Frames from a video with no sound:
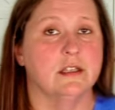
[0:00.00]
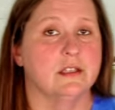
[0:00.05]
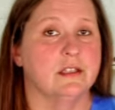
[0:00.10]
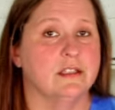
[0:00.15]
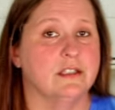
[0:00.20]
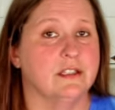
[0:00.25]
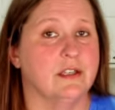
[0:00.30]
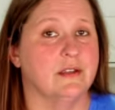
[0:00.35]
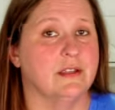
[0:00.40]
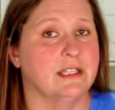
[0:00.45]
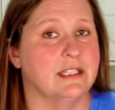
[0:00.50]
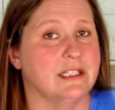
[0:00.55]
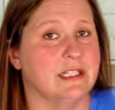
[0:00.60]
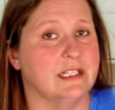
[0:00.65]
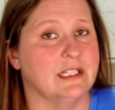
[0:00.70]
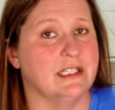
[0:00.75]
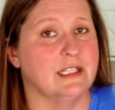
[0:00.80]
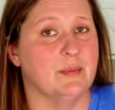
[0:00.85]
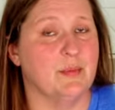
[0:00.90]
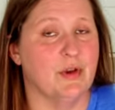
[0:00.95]
So this
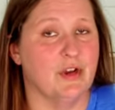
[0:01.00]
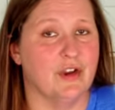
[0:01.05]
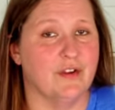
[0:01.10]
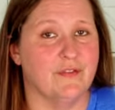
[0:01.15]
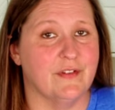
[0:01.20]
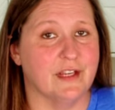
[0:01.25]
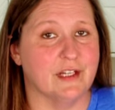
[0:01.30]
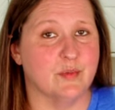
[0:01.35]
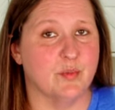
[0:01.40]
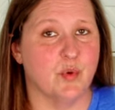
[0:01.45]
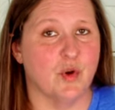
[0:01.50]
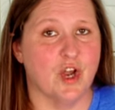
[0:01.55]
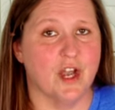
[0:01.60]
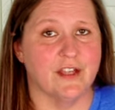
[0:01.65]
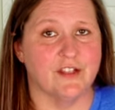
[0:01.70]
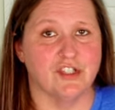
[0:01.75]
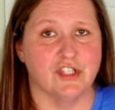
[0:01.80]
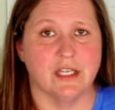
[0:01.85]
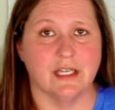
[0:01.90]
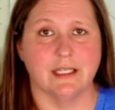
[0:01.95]
is the perfect
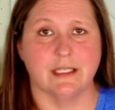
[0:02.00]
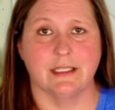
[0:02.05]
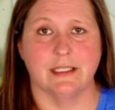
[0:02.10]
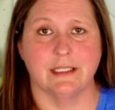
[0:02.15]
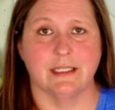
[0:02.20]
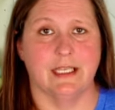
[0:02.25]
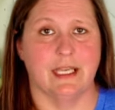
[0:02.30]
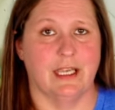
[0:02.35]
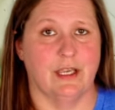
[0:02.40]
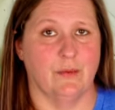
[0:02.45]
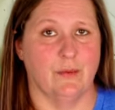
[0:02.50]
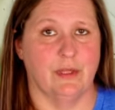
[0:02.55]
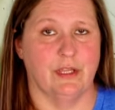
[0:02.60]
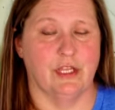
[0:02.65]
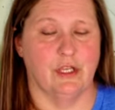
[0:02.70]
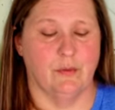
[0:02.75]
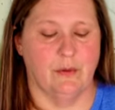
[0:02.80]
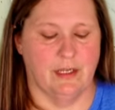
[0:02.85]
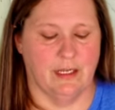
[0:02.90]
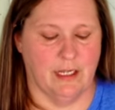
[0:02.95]
project to take with
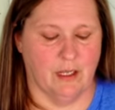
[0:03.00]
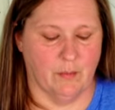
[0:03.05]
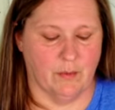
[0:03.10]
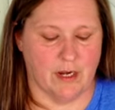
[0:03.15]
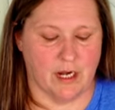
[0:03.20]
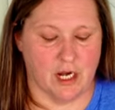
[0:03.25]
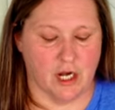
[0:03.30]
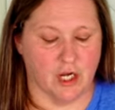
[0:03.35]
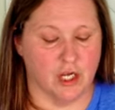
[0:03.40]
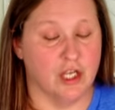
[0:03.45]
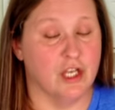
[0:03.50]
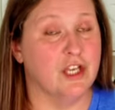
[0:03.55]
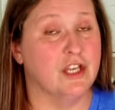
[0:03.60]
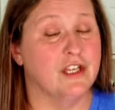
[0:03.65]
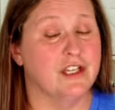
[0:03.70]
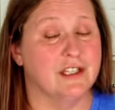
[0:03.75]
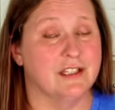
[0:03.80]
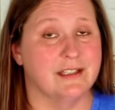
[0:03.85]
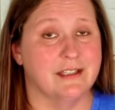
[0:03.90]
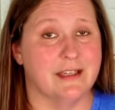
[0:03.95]
you anywhere.
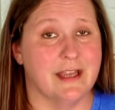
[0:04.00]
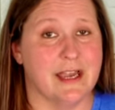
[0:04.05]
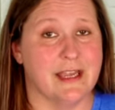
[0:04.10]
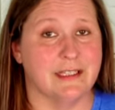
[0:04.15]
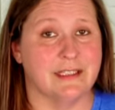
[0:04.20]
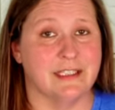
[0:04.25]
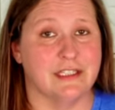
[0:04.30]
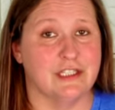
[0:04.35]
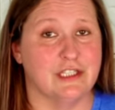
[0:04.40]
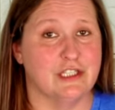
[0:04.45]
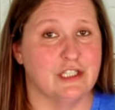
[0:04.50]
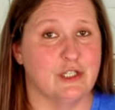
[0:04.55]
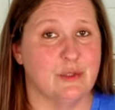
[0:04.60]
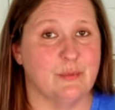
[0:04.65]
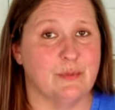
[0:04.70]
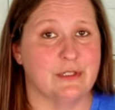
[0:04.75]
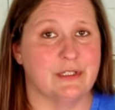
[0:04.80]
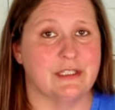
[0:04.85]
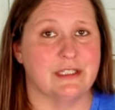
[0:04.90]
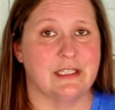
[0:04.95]
Nice and
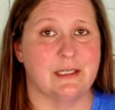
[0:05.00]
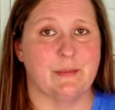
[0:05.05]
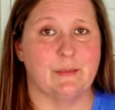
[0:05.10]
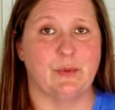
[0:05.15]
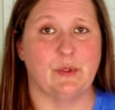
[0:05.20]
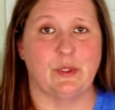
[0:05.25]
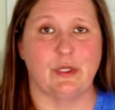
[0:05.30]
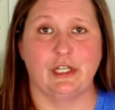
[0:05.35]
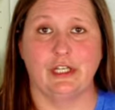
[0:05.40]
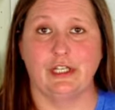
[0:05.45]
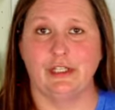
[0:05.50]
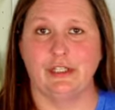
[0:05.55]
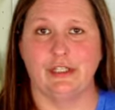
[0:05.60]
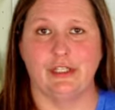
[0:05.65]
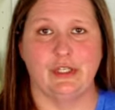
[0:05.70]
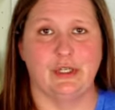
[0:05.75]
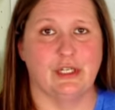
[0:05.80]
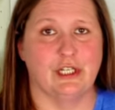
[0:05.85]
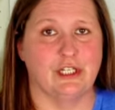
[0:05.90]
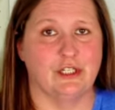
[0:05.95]
super simple. You can